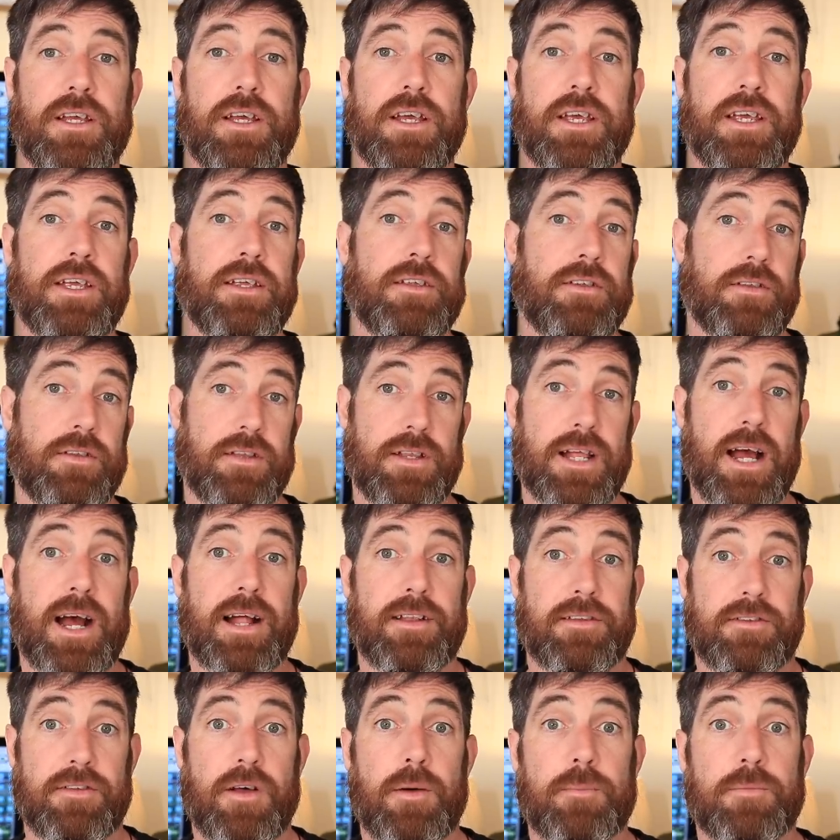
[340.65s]
it
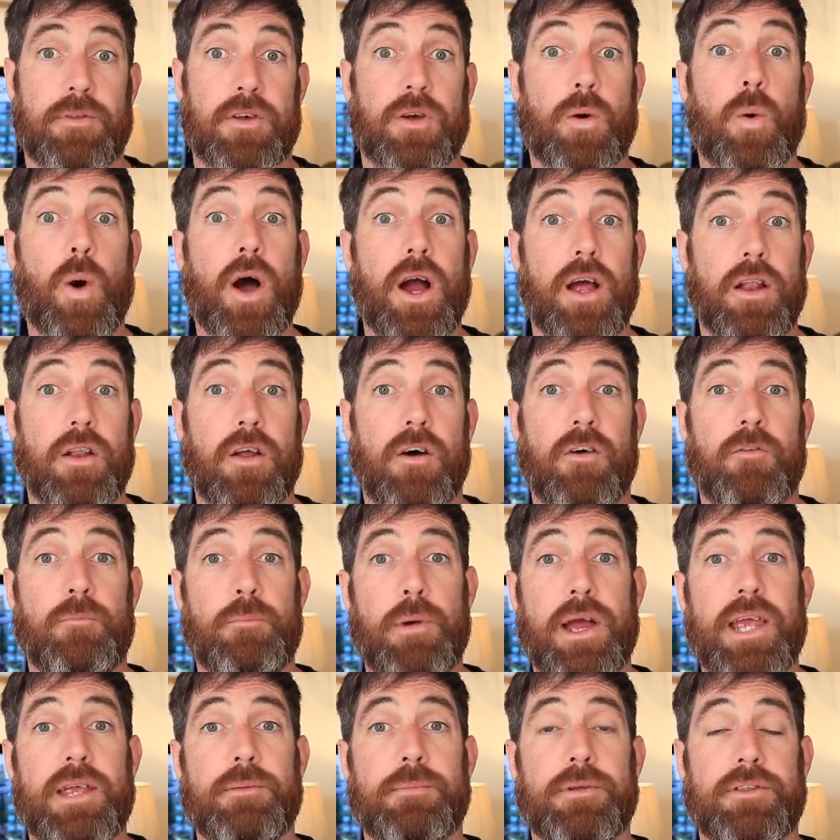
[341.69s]
adds up to quite a lot of
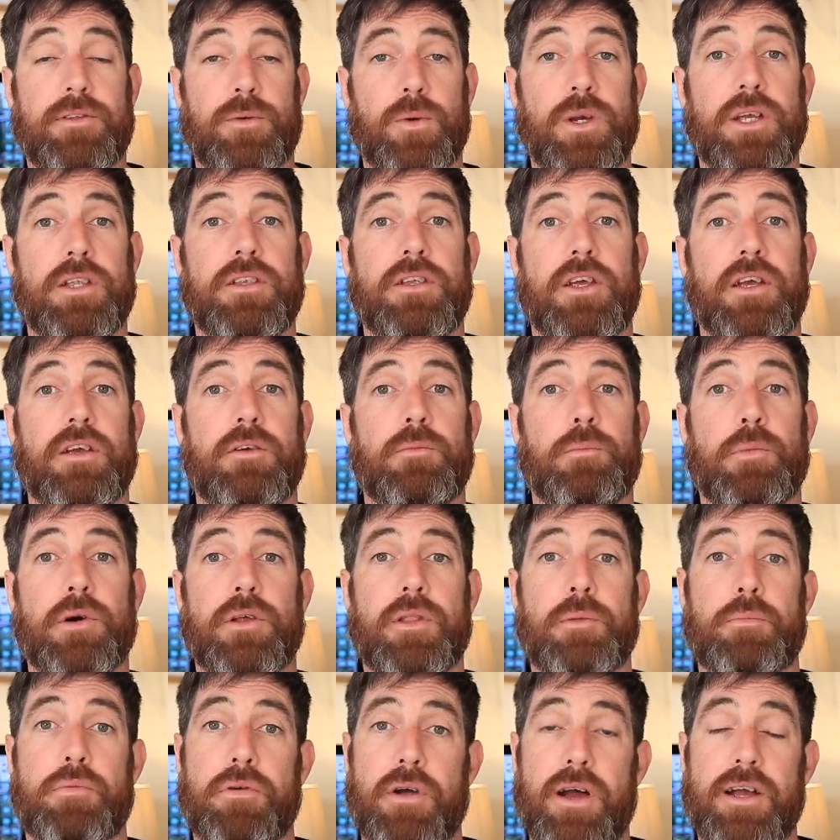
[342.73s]
bait between you, but
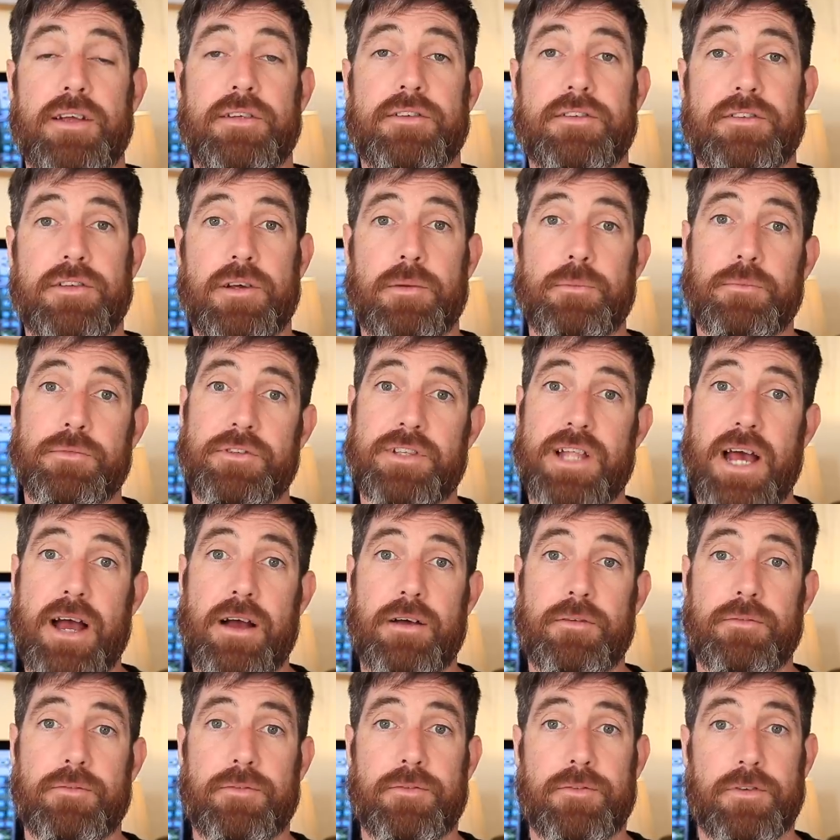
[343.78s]
the price comes
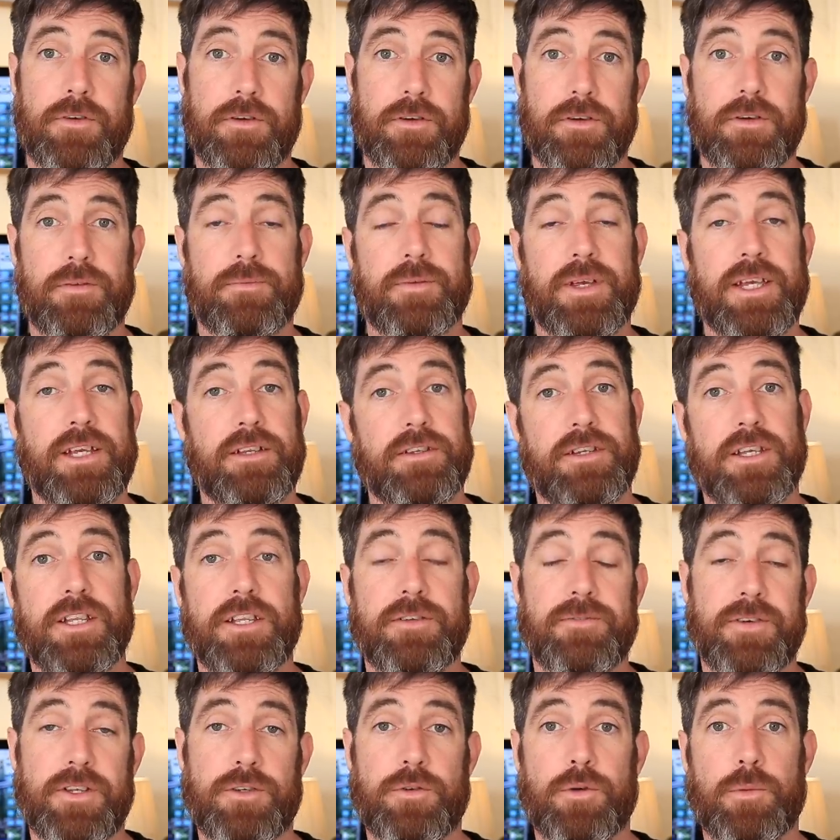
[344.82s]
down for each
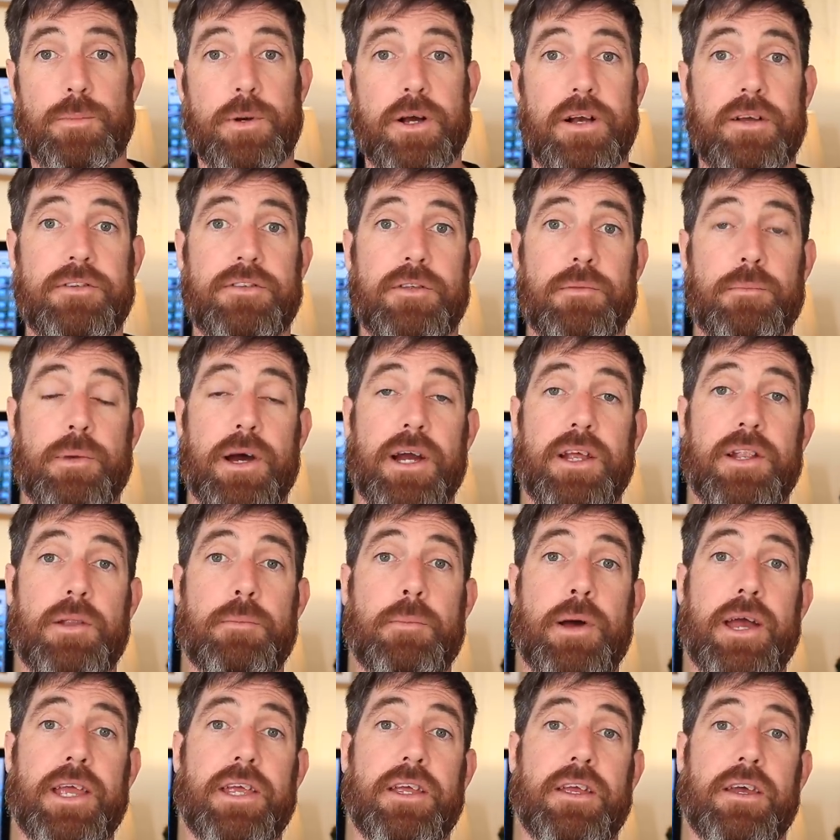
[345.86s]
individual person buying the
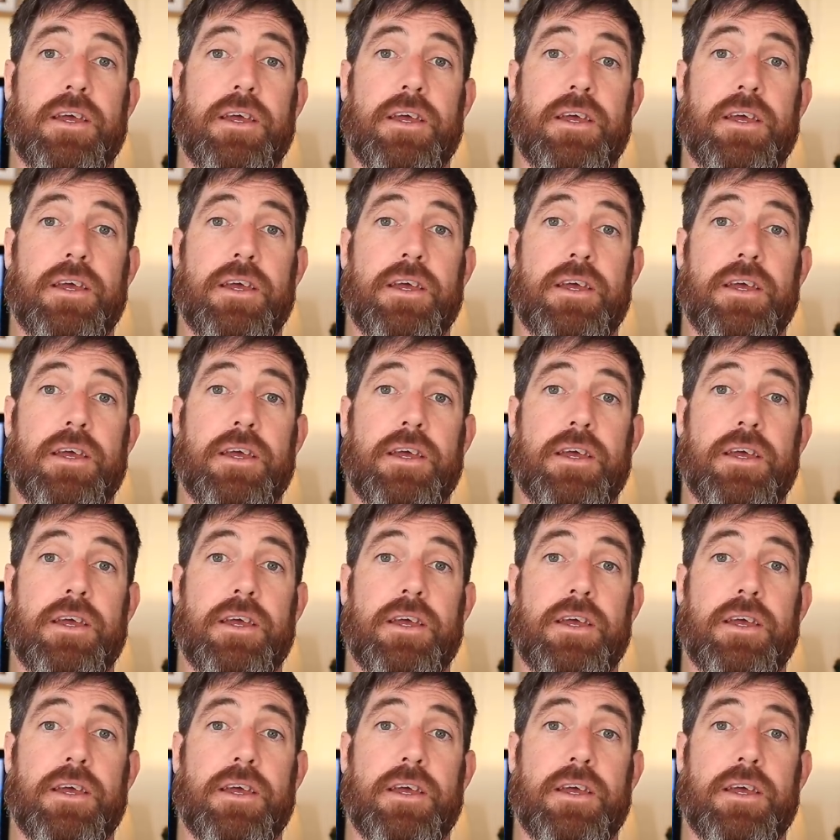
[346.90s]
bait.